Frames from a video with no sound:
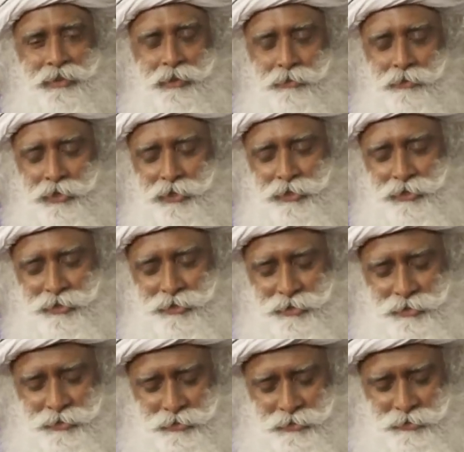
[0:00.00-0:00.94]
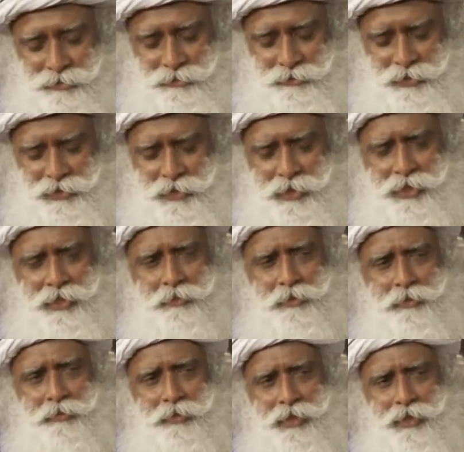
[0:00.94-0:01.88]
which
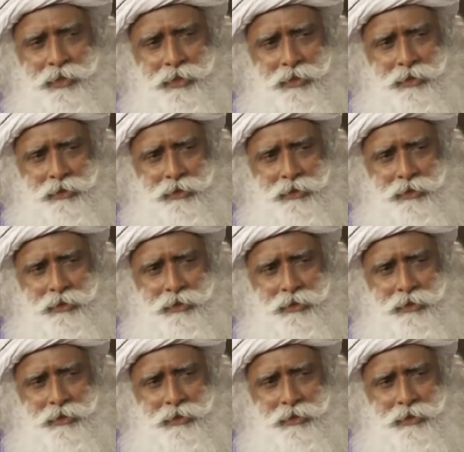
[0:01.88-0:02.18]
keeps me